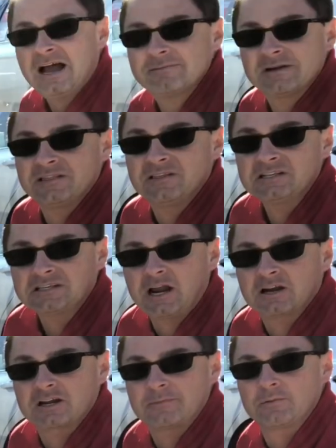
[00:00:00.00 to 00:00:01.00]
I mean, this
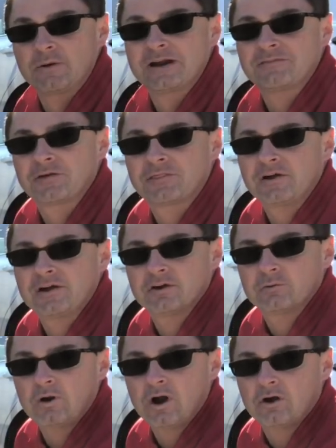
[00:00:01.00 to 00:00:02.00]
car could be ready for
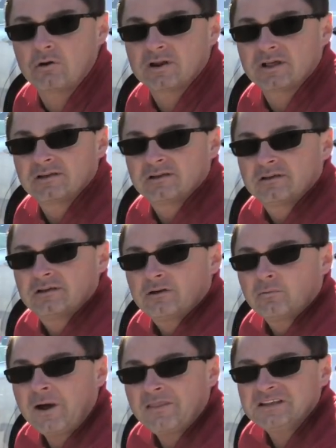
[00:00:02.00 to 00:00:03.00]
Thunder Road.
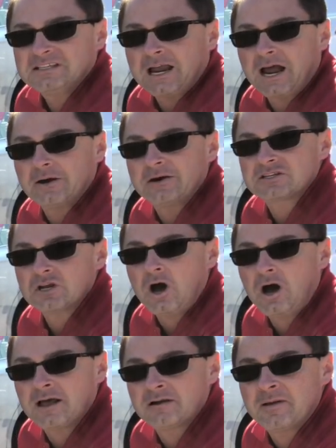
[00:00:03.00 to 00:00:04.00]
Why, this car is
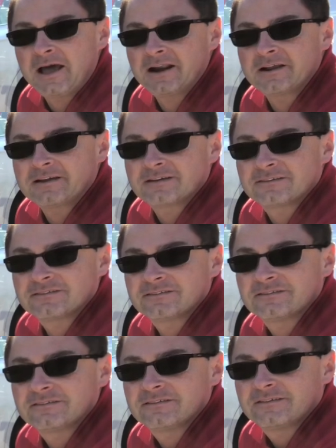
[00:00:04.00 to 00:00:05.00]
automatic,
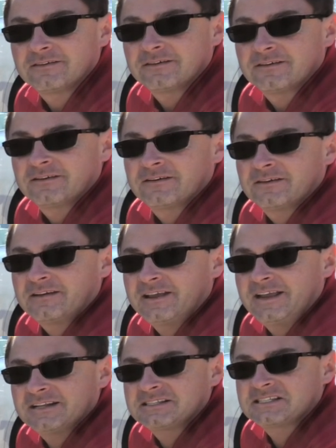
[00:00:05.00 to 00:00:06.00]

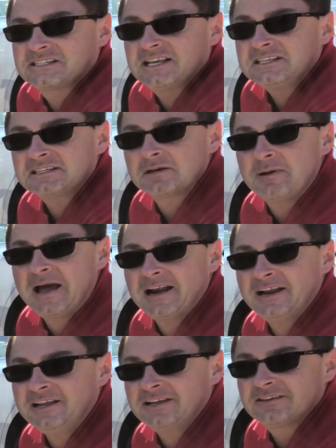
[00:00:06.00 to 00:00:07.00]
it's
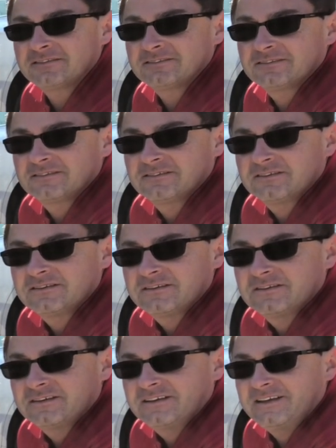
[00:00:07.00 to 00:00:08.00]
systematic,
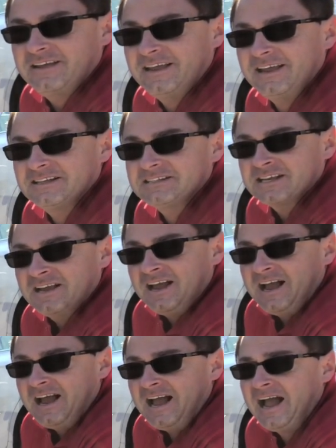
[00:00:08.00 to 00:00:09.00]
it's
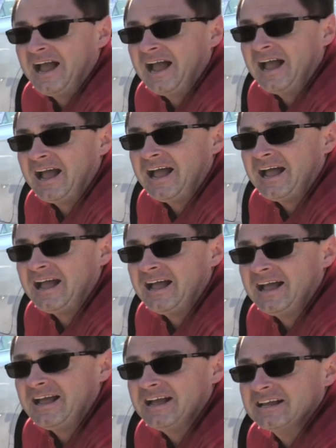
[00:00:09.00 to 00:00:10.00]

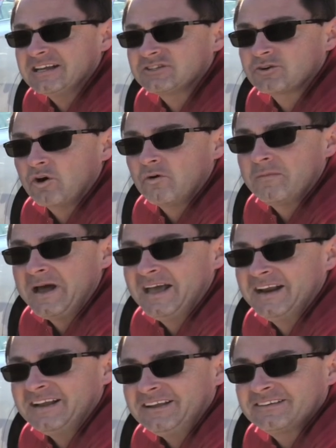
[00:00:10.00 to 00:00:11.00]

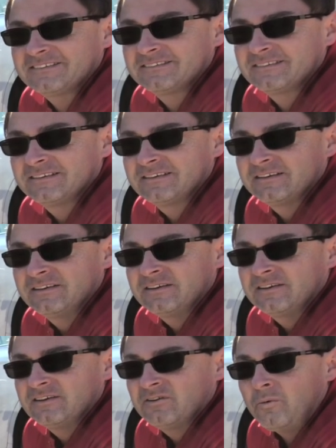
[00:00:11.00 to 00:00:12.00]
hydromatic,
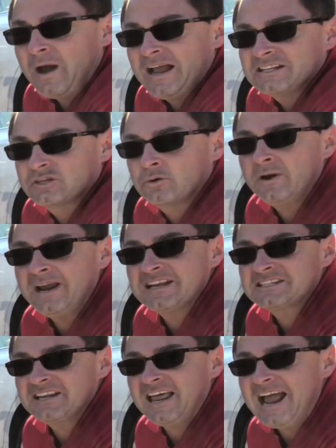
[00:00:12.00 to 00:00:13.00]
why, it's
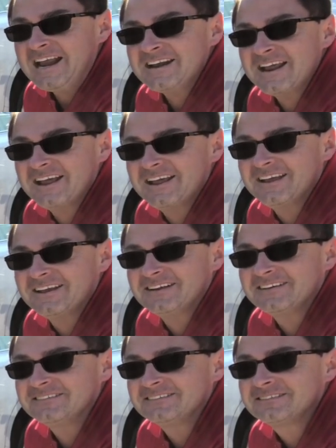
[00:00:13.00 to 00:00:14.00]
grease
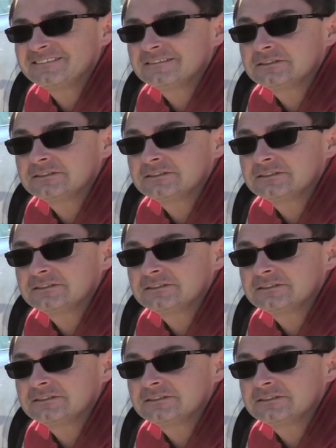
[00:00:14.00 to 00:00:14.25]
lightning!